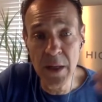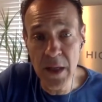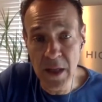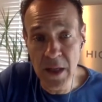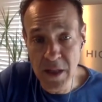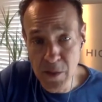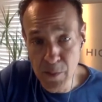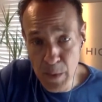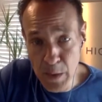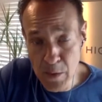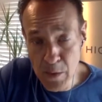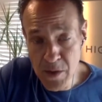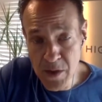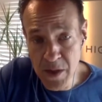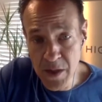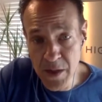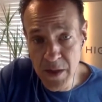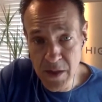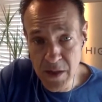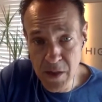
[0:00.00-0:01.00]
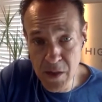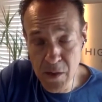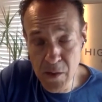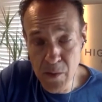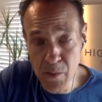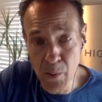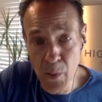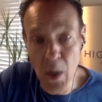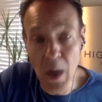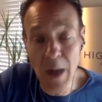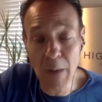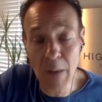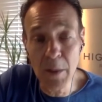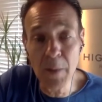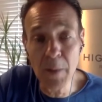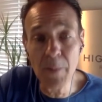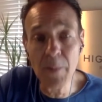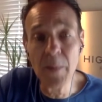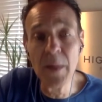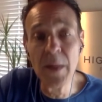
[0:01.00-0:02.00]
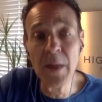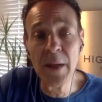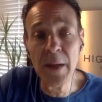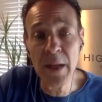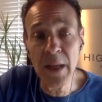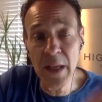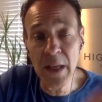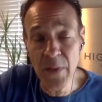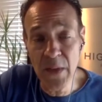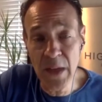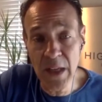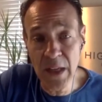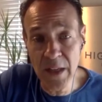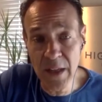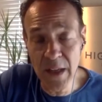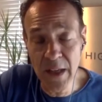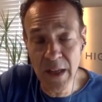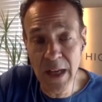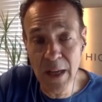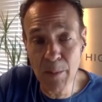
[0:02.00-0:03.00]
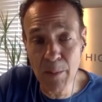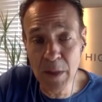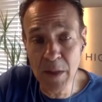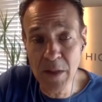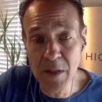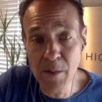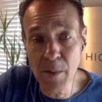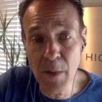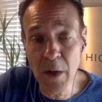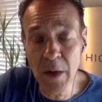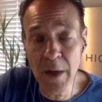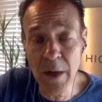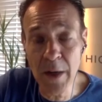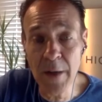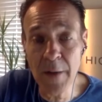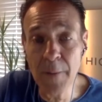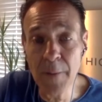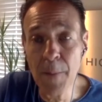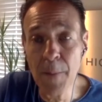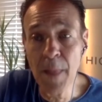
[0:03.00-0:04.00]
exposed to this problem in the Indianapolis market.